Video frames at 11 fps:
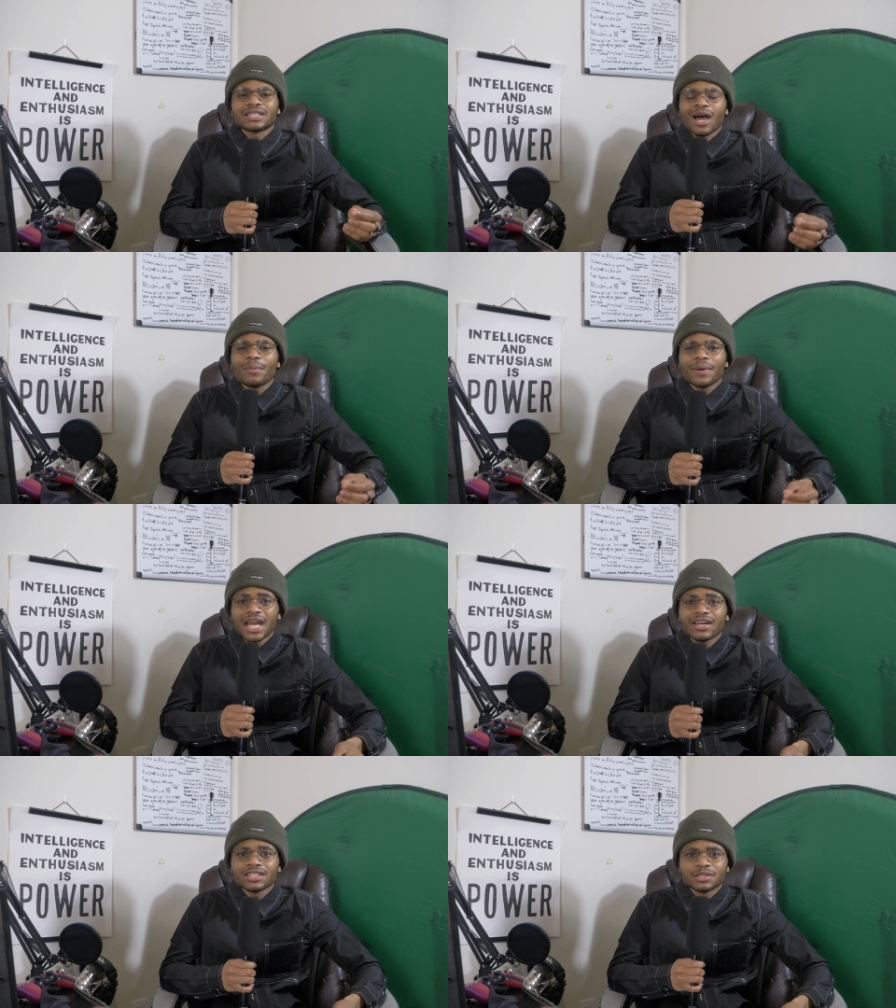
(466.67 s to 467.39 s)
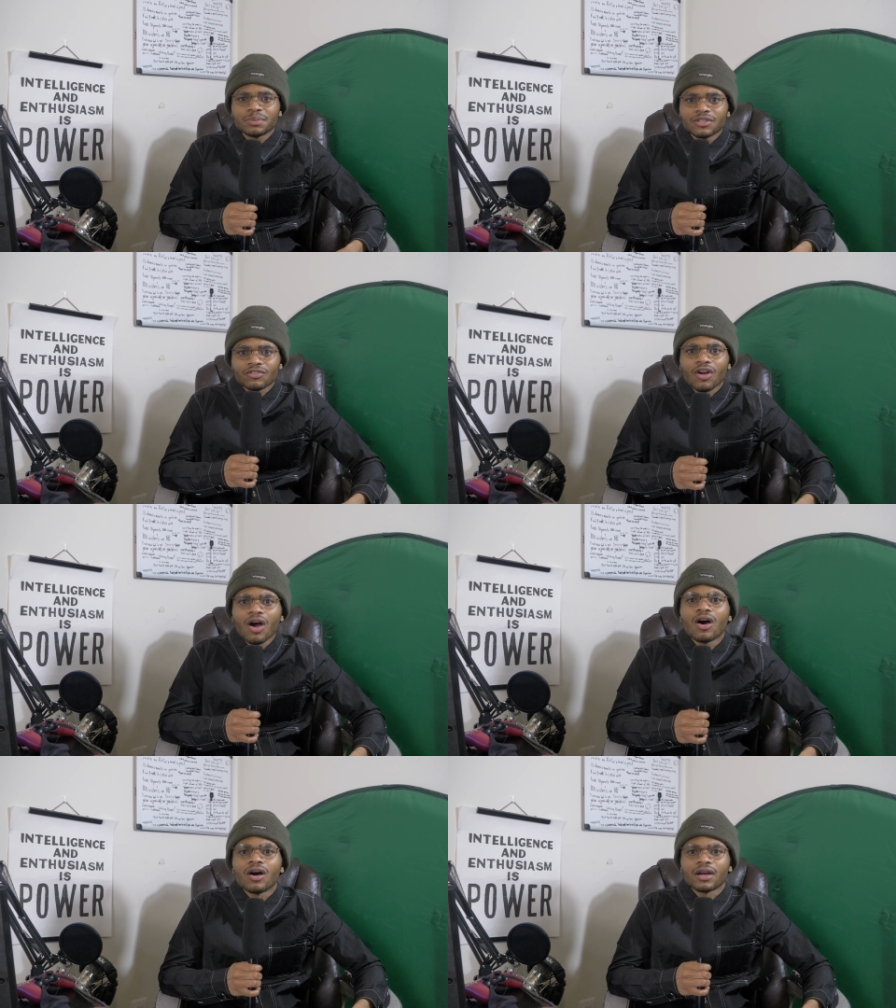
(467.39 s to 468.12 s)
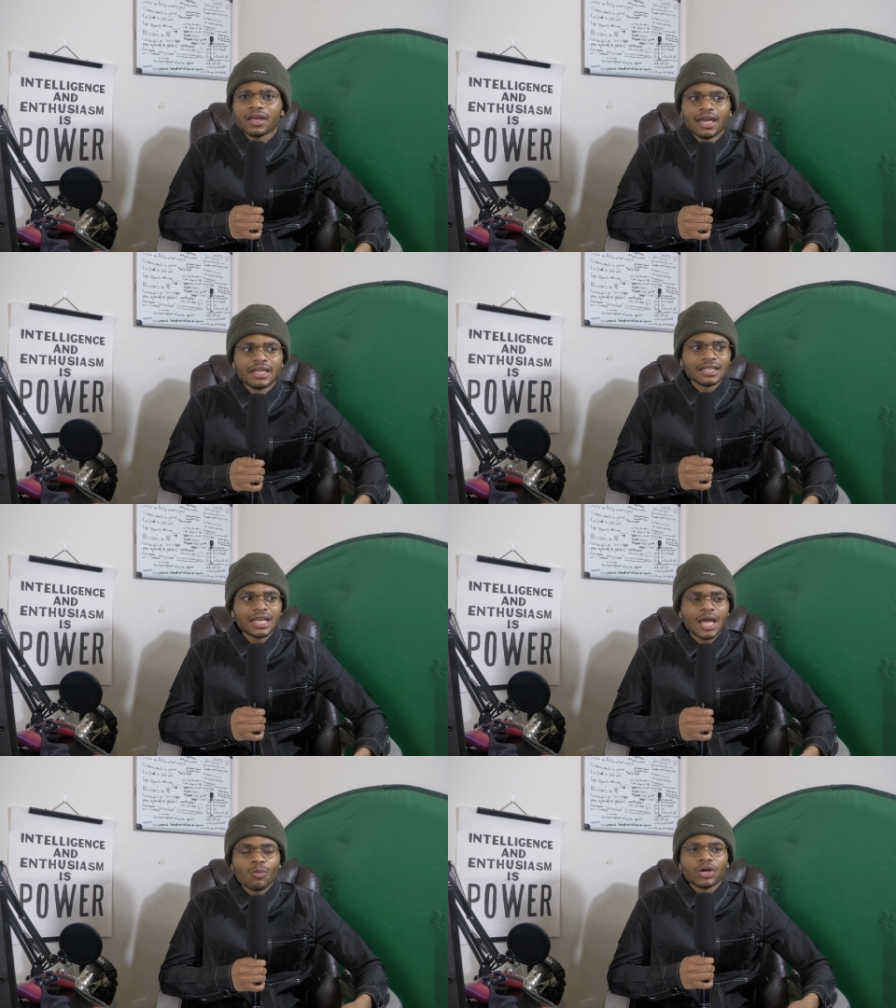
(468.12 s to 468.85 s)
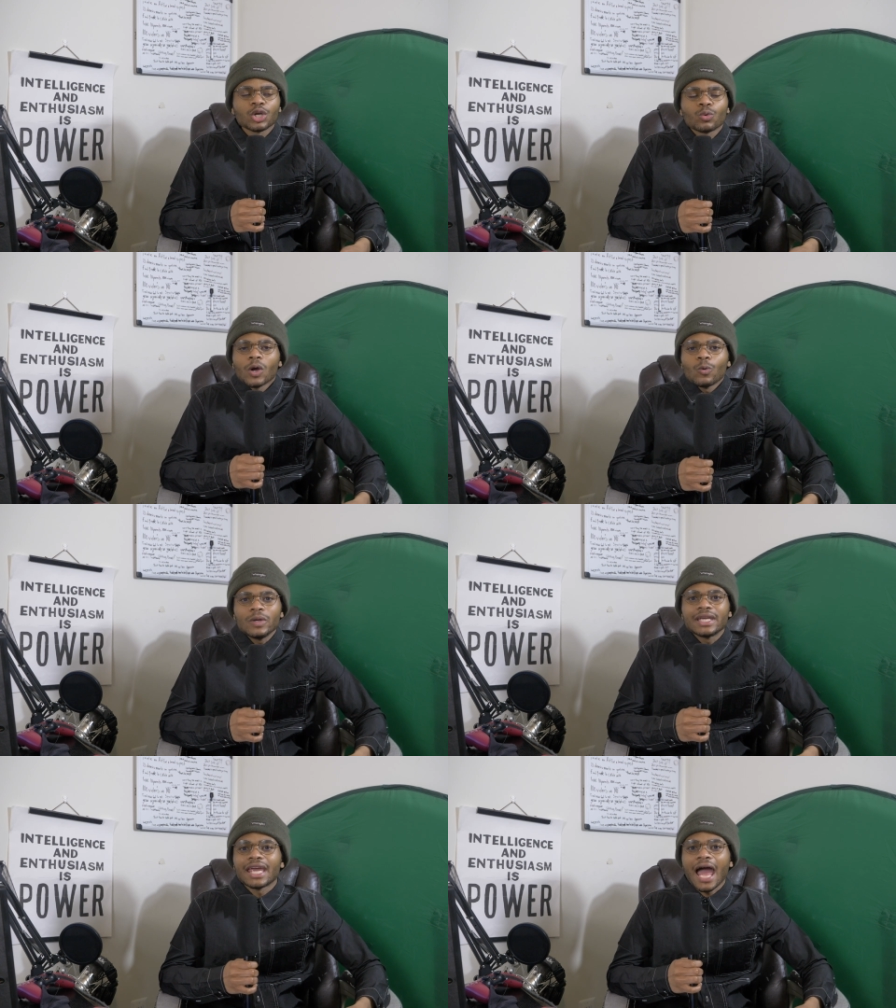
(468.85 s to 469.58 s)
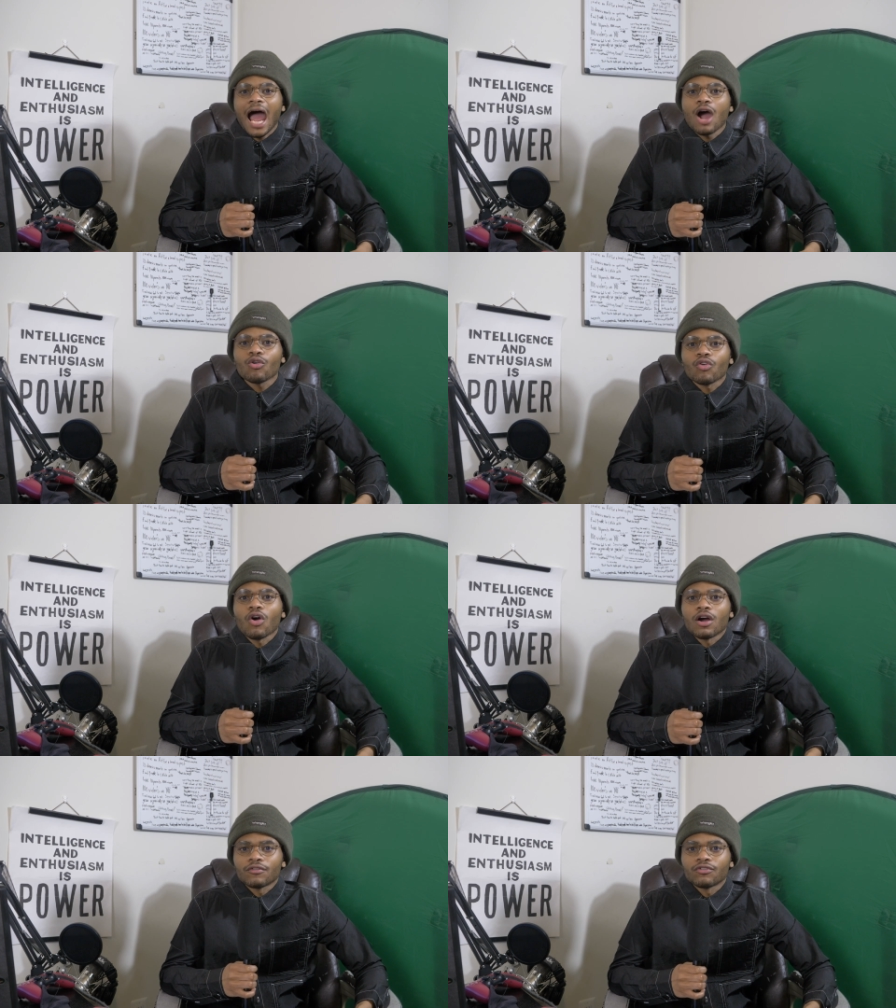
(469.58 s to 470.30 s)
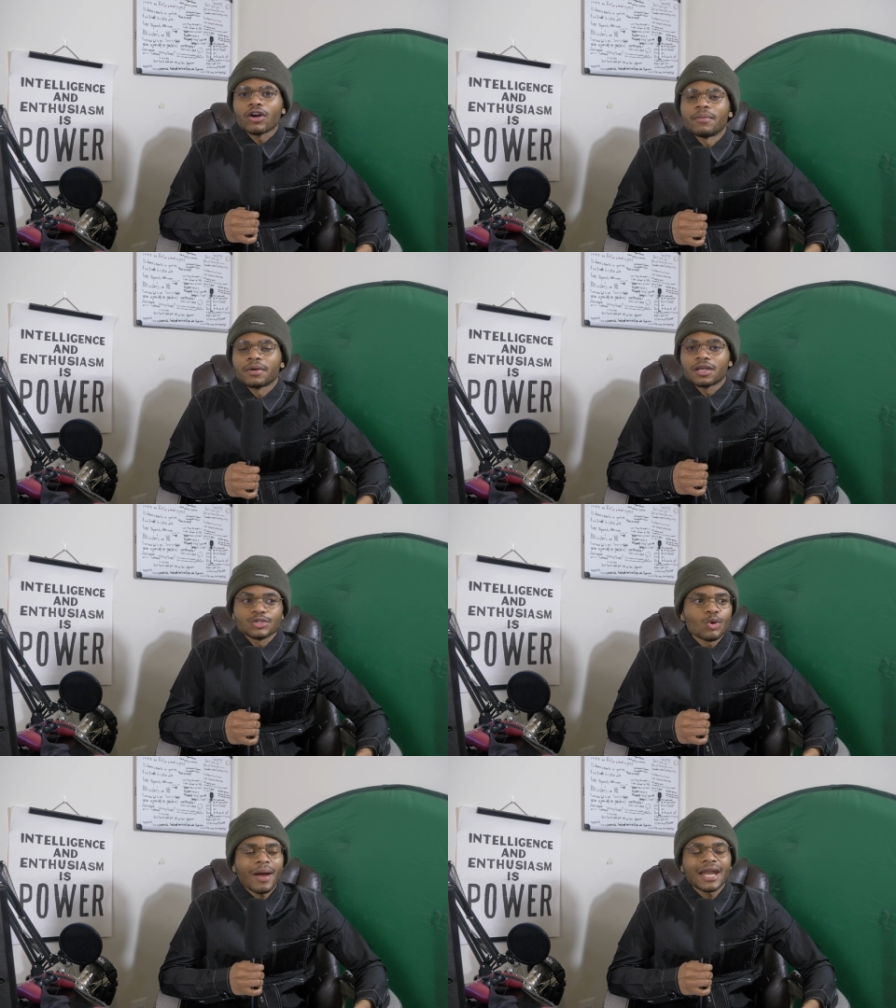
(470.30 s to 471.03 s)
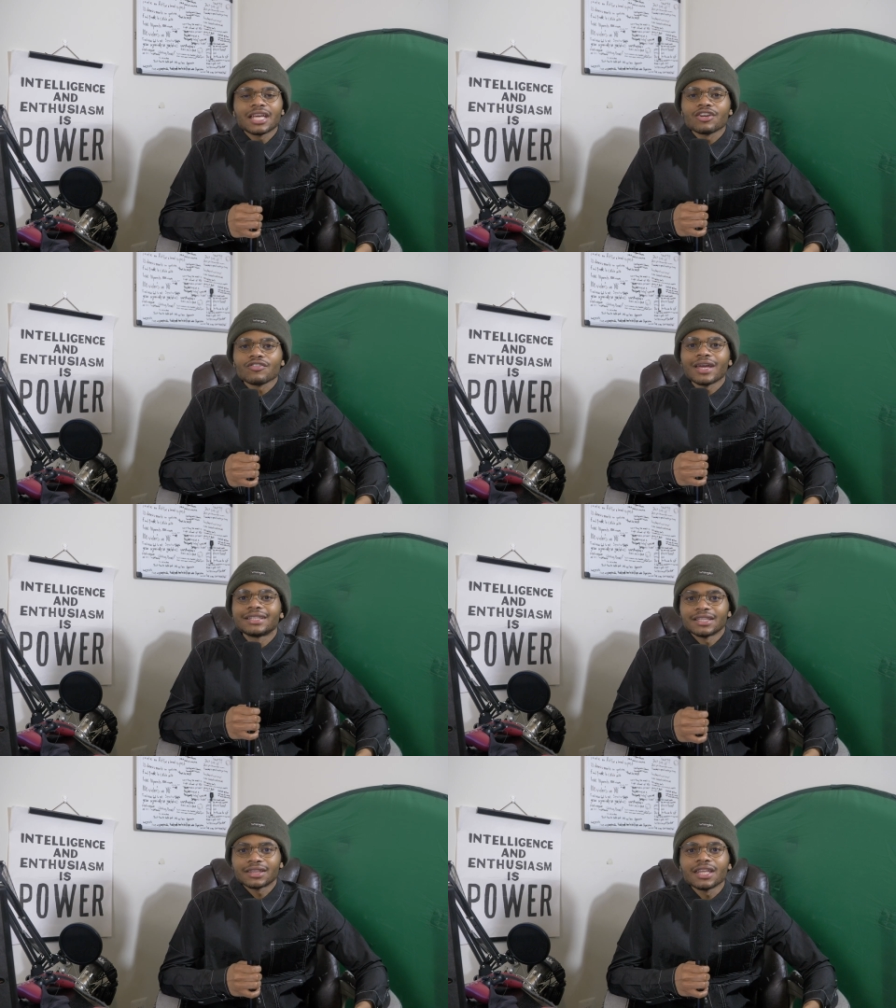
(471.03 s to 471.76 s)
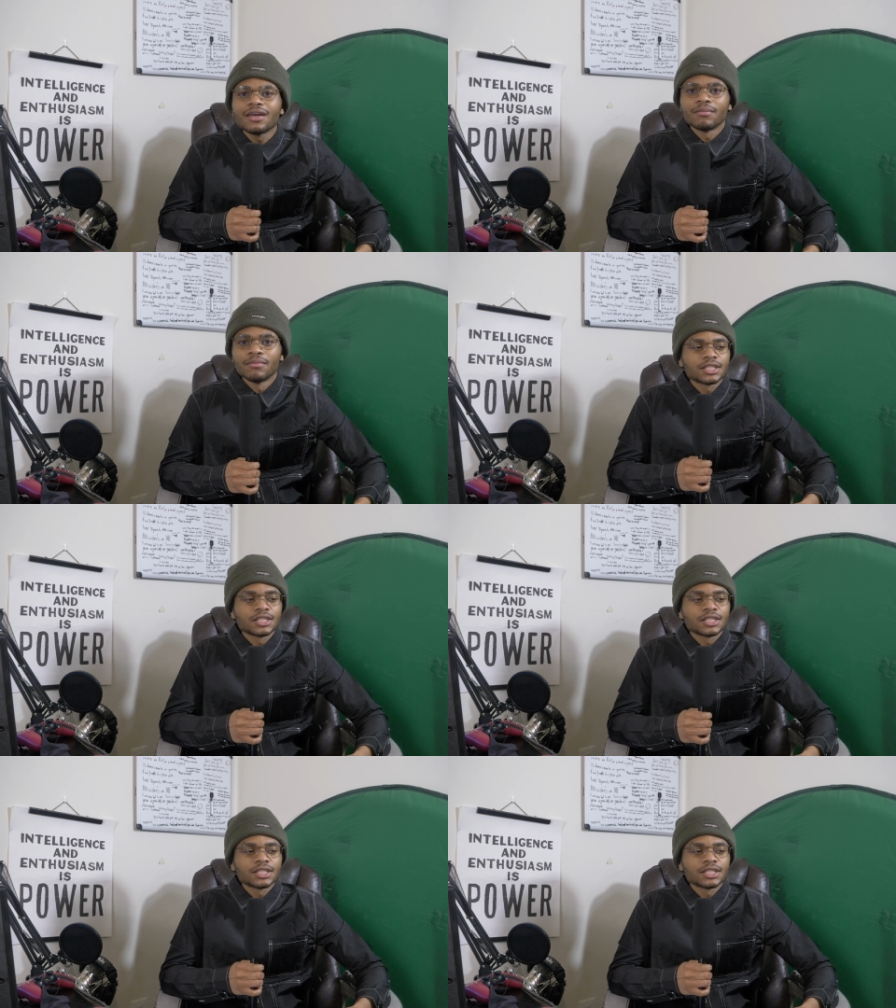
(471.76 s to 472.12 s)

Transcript: Our parents be wrong, and then they wonder where we get our wrong from, cause nobody corrected them.